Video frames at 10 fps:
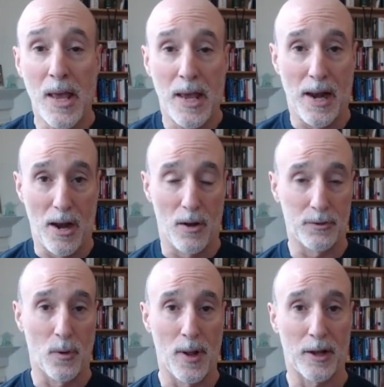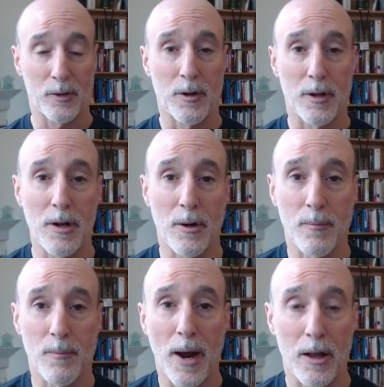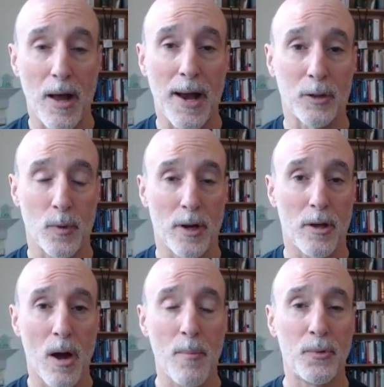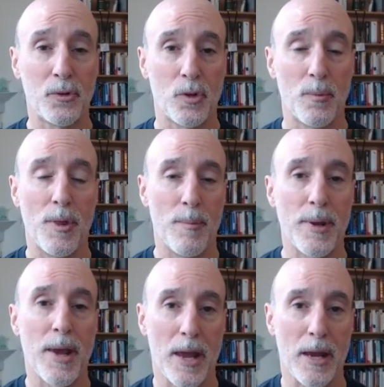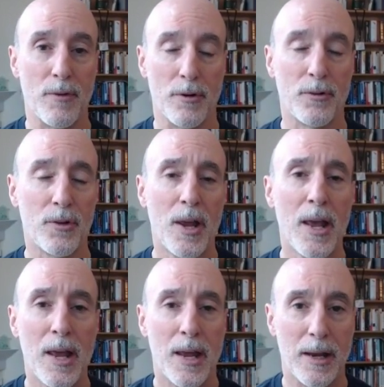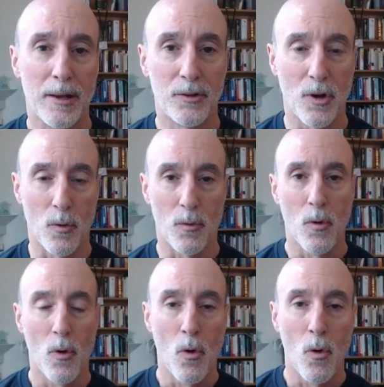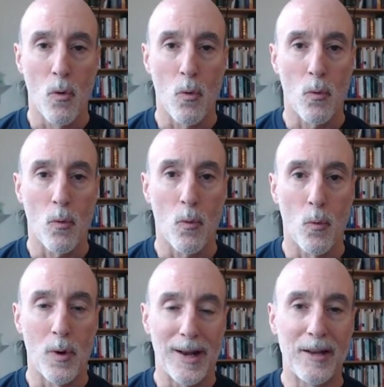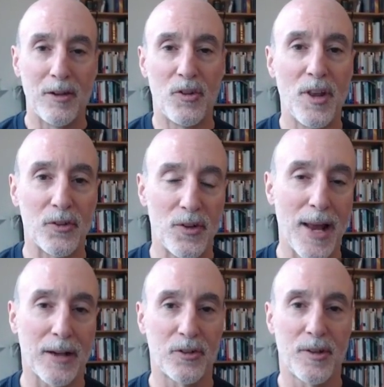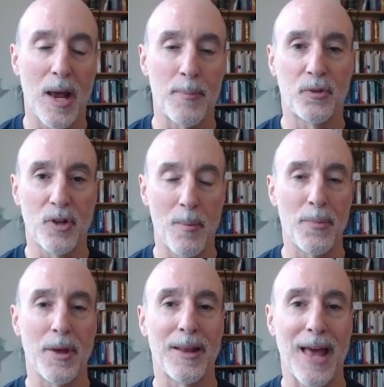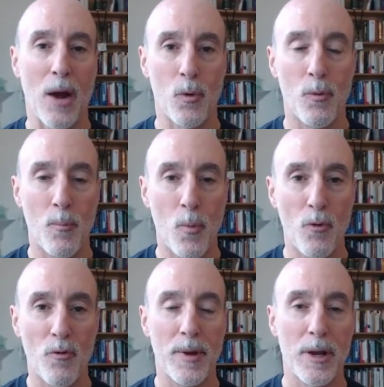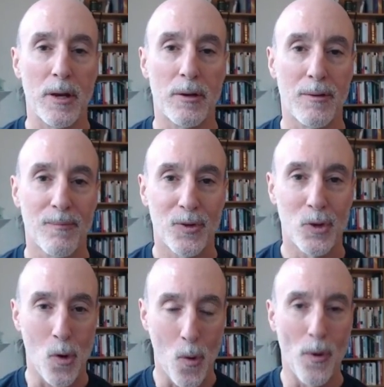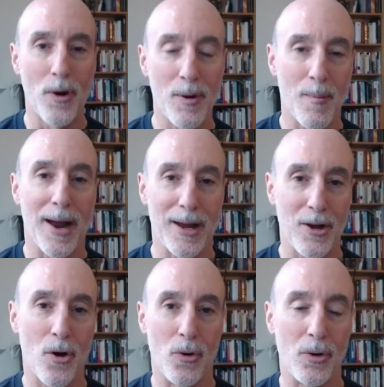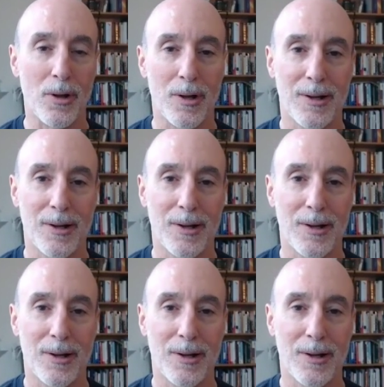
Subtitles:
and I also ask, my clients when it comes to the behaviors is, is this next step something that will move me toward my goal?